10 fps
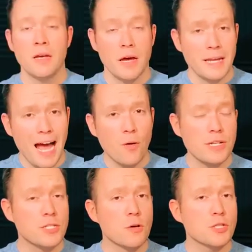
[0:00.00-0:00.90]
Now,
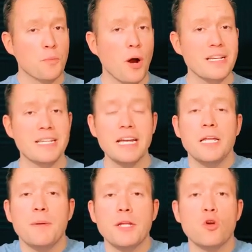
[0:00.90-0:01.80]
it's no surprise to
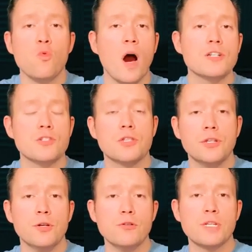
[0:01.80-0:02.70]
anybody who watches the
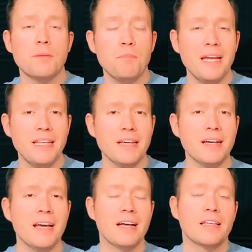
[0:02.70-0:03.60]
news and
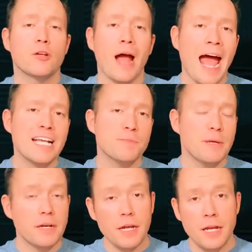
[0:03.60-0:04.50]
media that there has
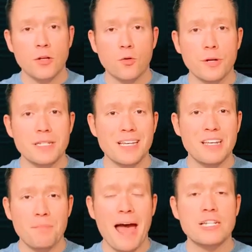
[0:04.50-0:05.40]
been an increase
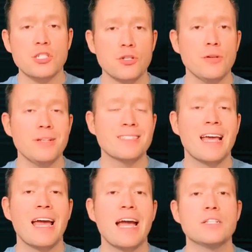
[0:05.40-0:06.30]
in mass shootings
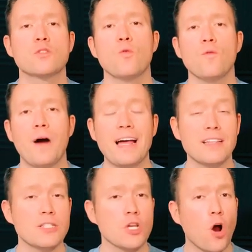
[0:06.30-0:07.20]
and school
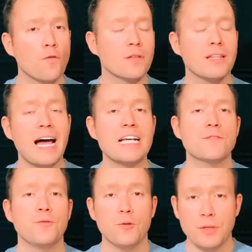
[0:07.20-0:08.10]
violence over the
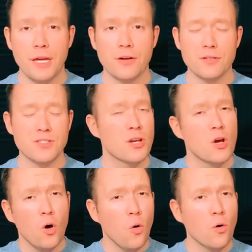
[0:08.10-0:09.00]
last few years,
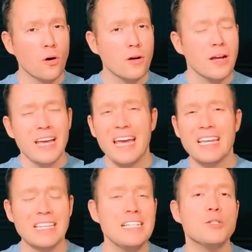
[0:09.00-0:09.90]
or
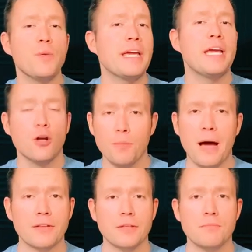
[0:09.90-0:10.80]
at least we hear
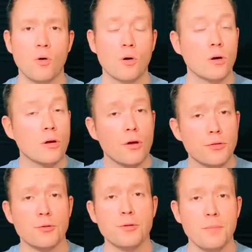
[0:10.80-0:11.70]
about them more
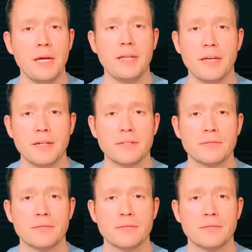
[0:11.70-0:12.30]
through the media.